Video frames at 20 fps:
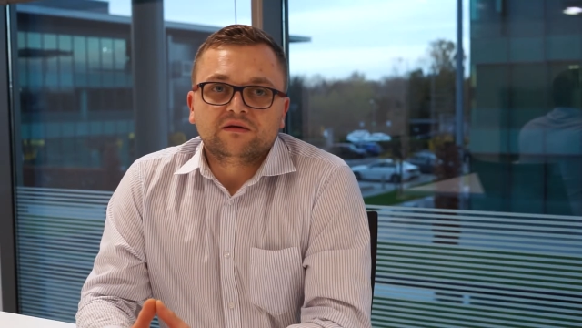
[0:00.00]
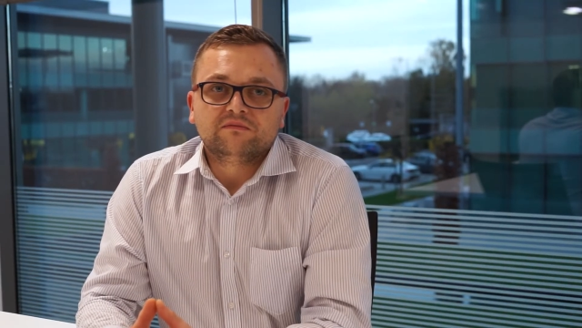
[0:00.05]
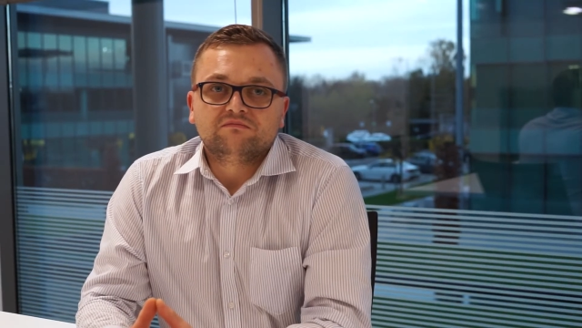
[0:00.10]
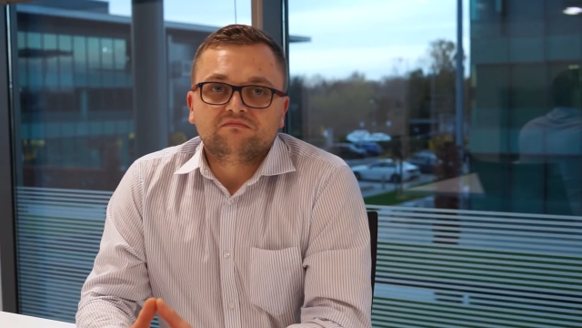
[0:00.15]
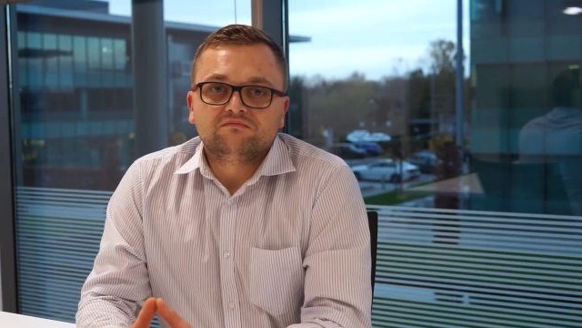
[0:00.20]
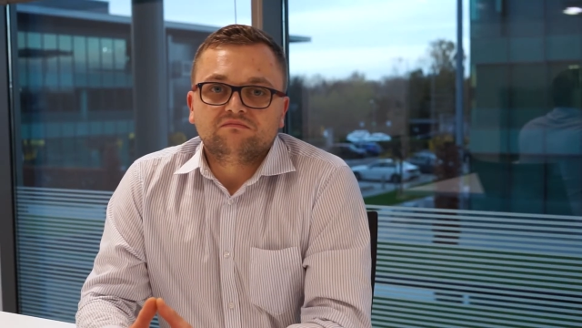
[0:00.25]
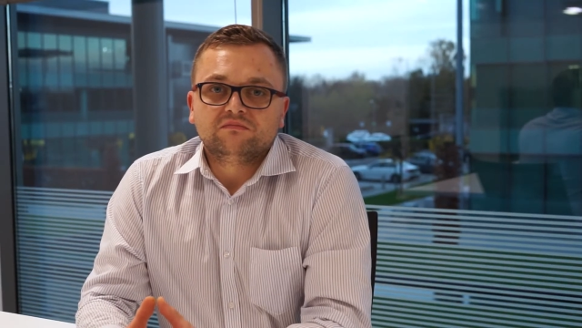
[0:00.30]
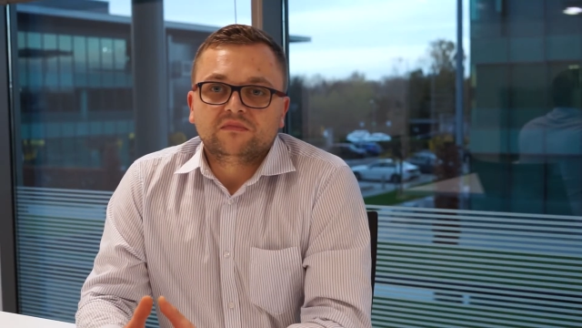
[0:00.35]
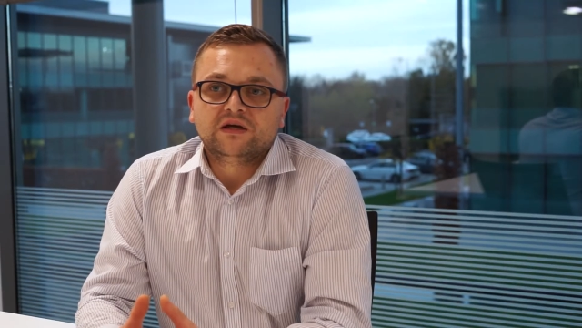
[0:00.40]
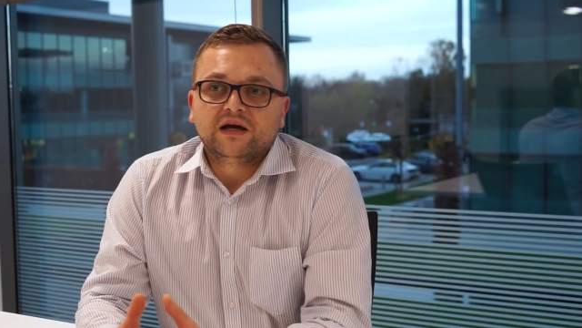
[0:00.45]
at
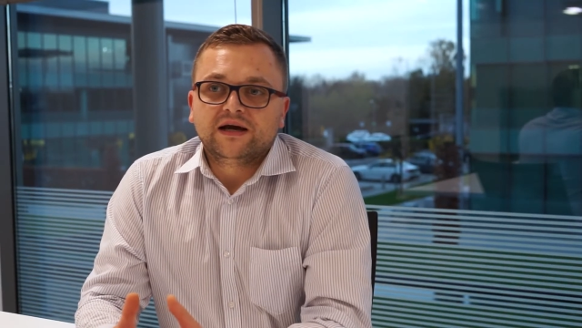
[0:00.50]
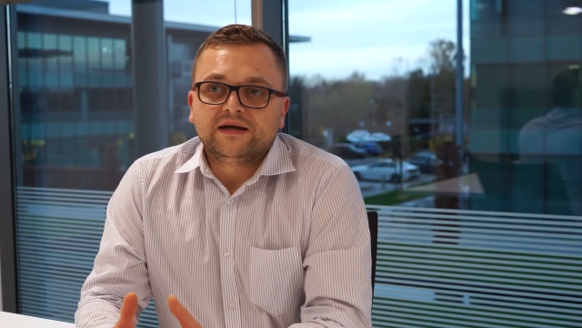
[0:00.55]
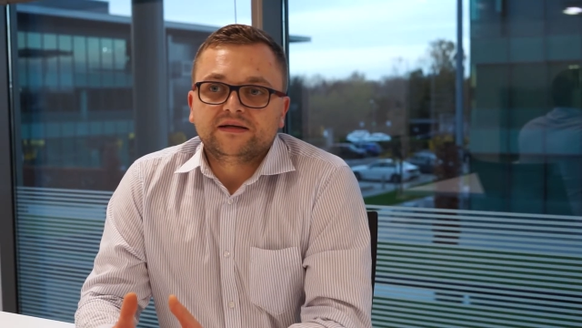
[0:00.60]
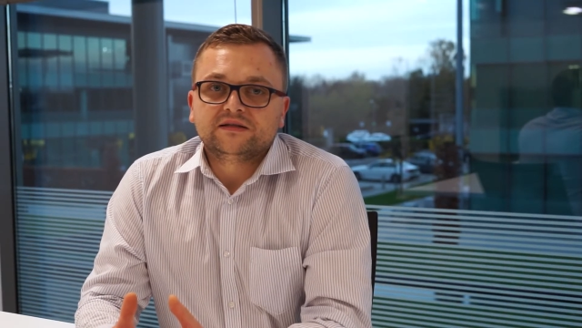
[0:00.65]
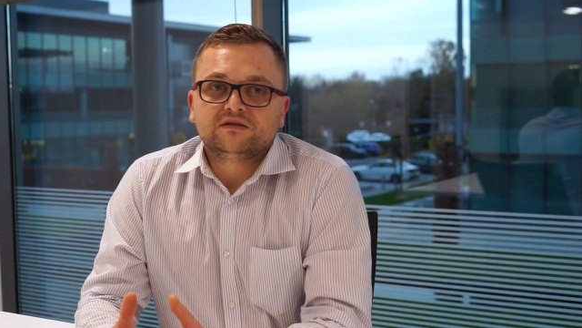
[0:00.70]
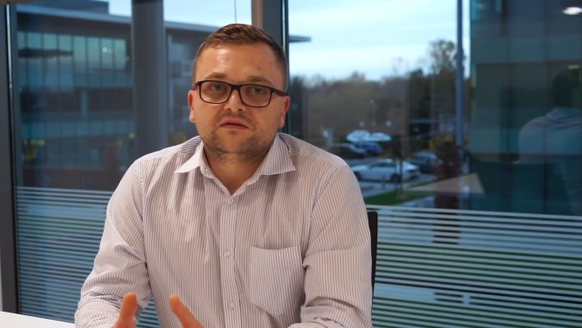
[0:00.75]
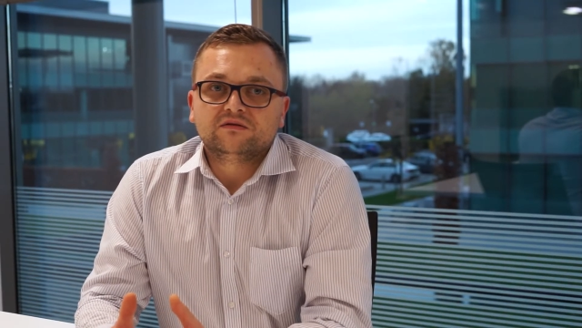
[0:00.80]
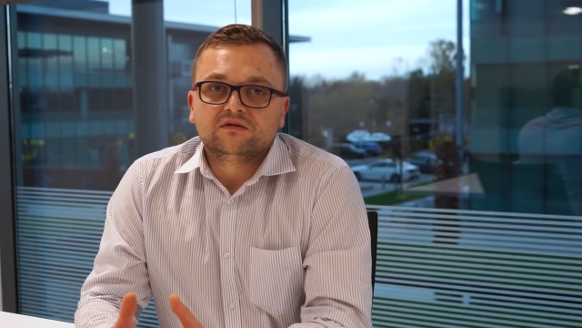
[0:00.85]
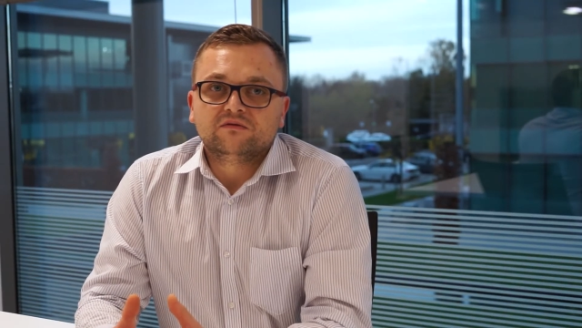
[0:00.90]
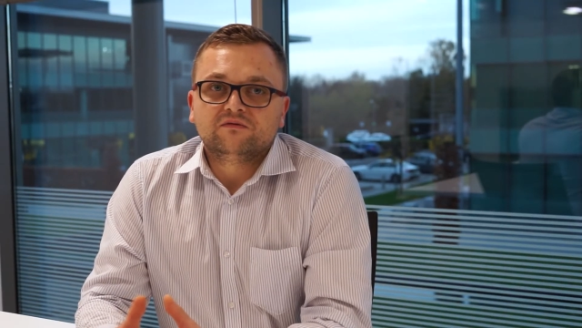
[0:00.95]

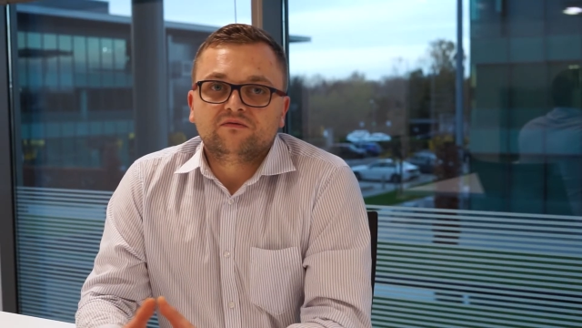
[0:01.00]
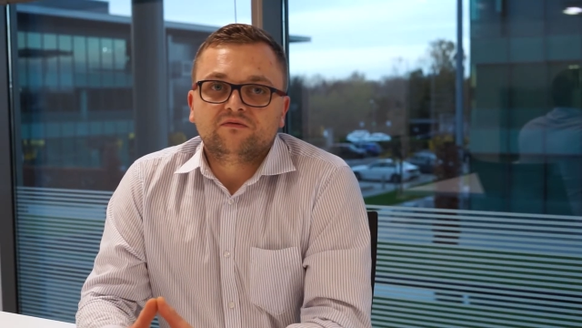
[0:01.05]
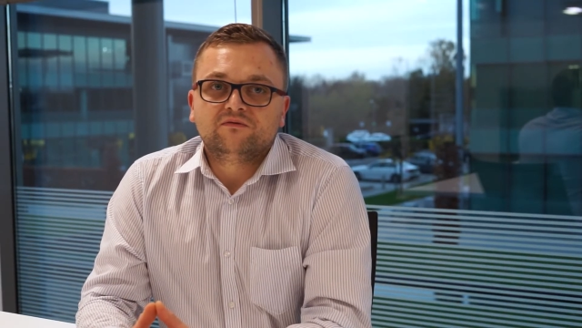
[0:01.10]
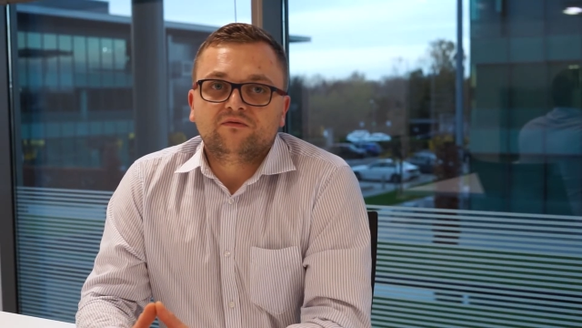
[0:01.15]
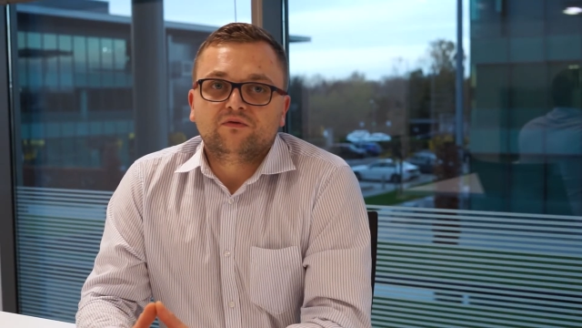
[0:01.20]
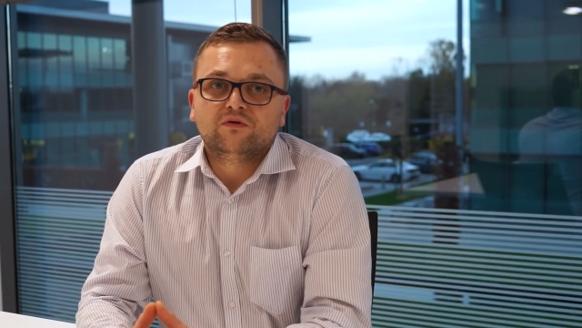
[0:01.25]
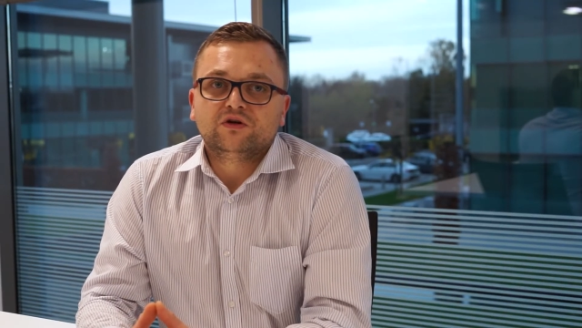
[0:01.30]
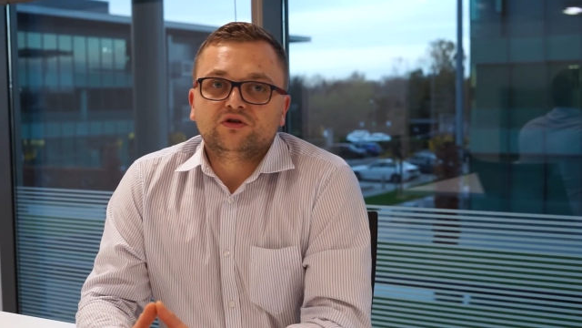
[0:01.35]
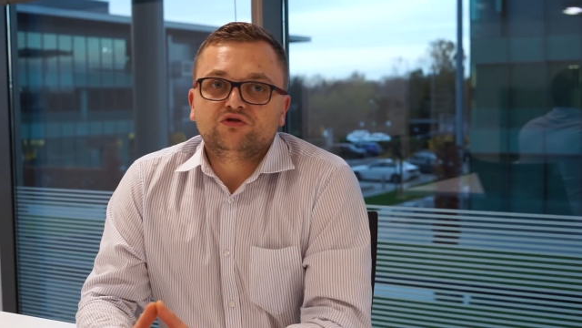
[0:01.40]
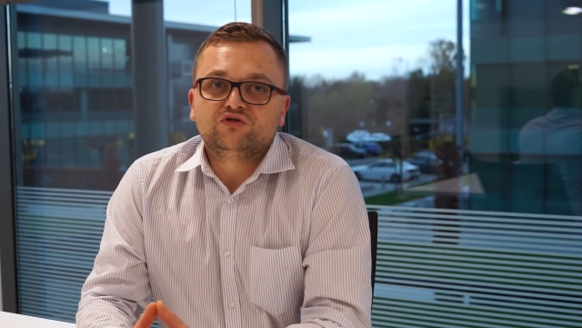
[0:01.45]
guys, you know, fully